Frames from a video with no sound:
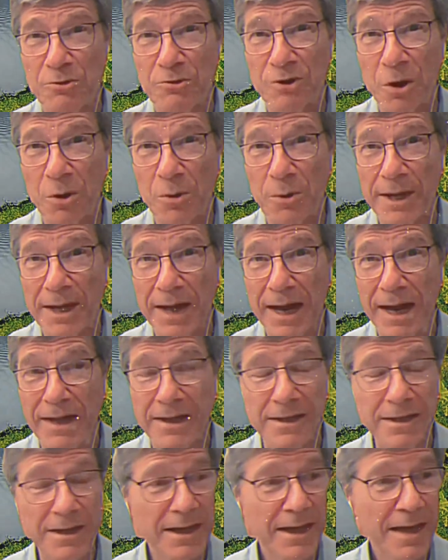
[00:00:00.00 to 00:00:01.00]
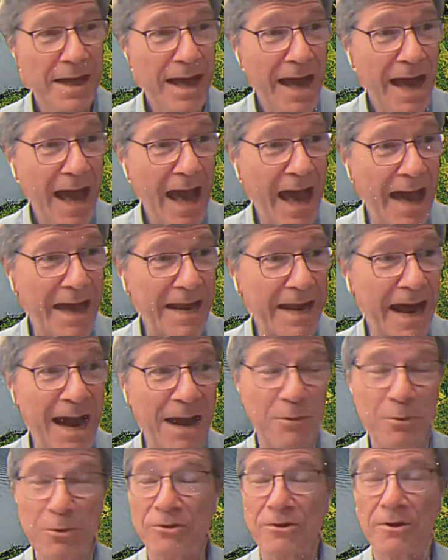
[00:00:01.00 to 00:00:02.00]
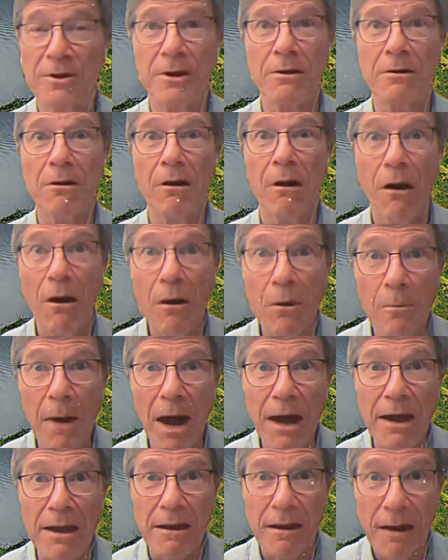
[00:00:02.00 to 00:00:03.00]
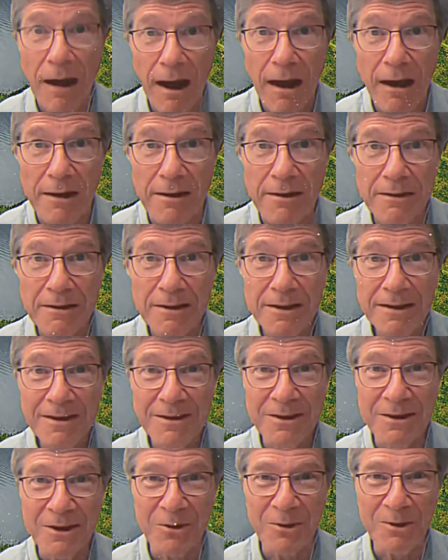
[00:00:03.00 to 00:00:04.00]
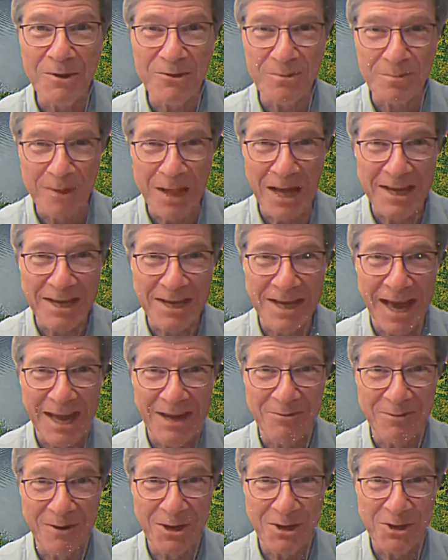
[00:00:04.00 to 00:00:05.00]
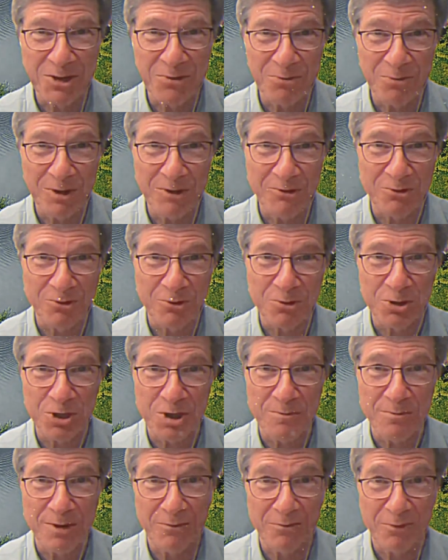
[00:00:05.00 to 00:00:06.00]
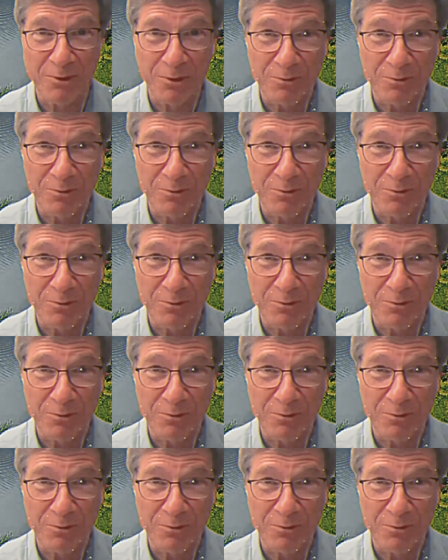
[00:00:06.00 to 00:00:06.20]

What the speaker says: going on. And I was like, oh my God. You know, he explained gain-of-function research to me for the